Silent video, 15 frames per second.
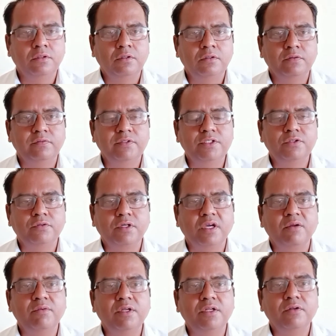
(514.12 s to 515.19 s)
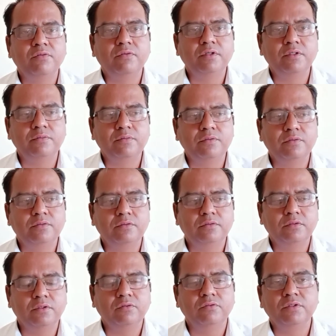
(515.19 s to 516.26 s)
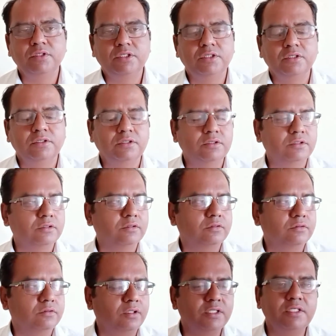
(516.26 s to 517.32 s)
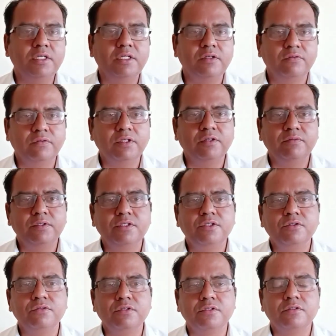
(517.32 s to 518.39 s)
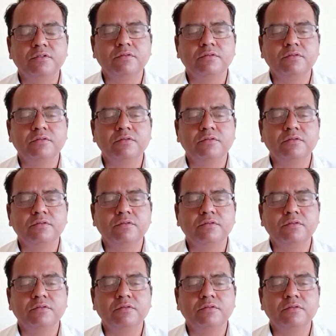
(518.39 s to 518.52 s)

which vocabulary verb, which auxiliary verb is used.